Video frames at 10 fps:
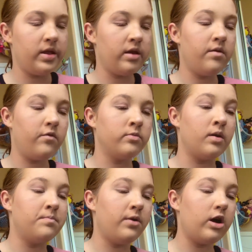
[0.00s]
And then for
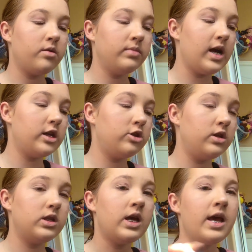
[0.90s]
my bottom
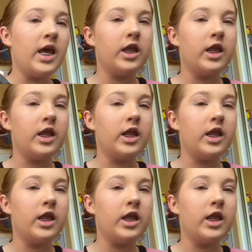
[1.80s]
lashes,